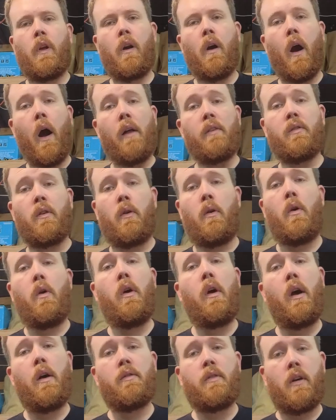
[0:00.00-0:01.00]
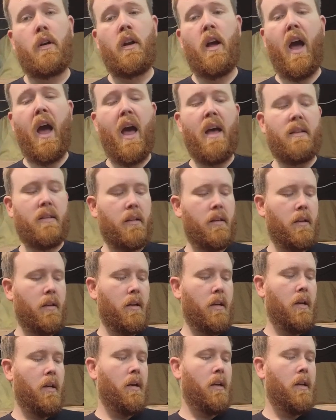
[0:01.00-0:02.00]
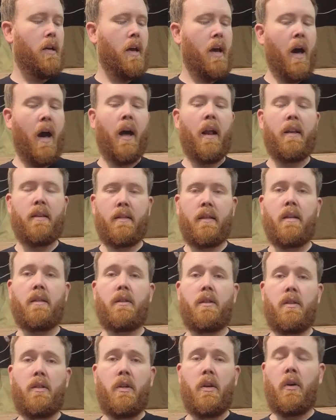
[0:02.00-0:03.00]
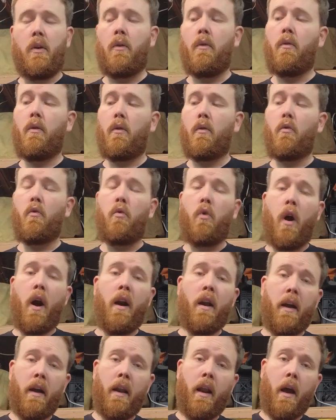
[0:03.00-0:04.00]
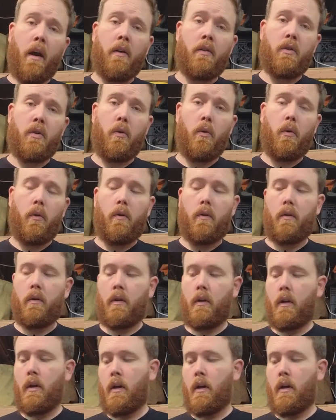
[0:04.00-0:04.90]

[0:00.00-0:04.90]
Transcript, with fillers: All right, so now you guys are gonna ask, how does this do running an air tool?